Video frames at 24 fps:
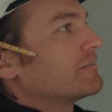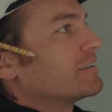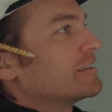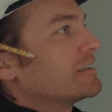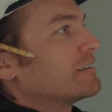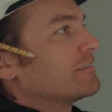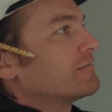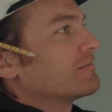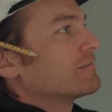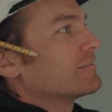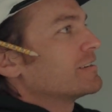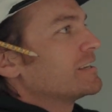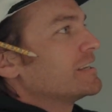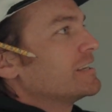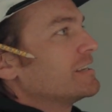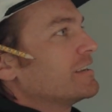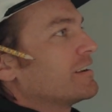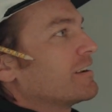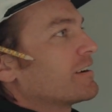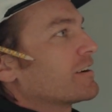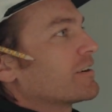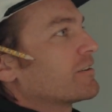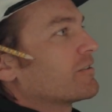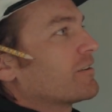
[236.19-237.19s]
we
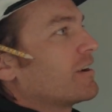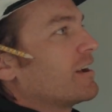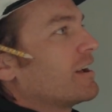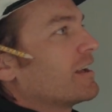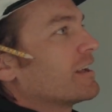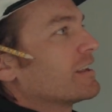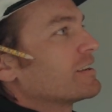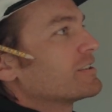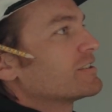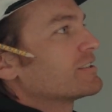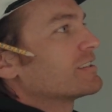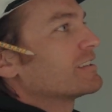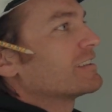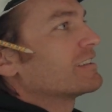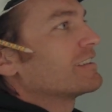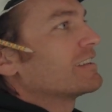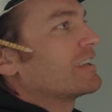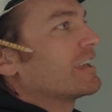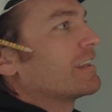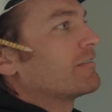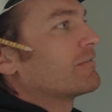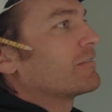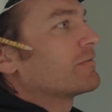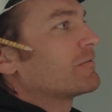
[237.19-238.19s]
redid our garage,
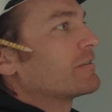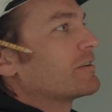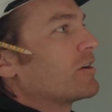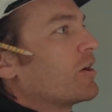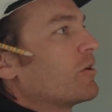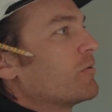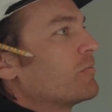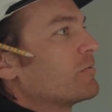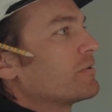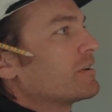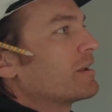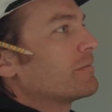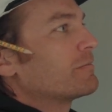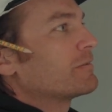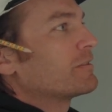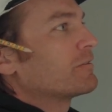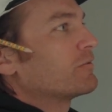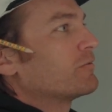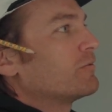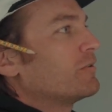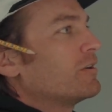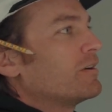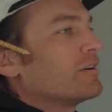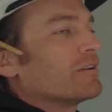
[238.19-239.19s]
and when we opened up
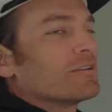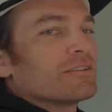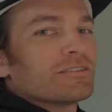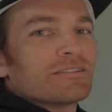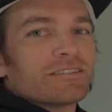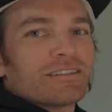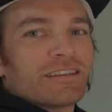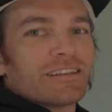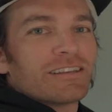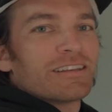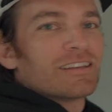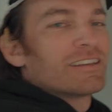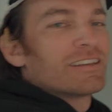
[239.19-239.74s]
the walls,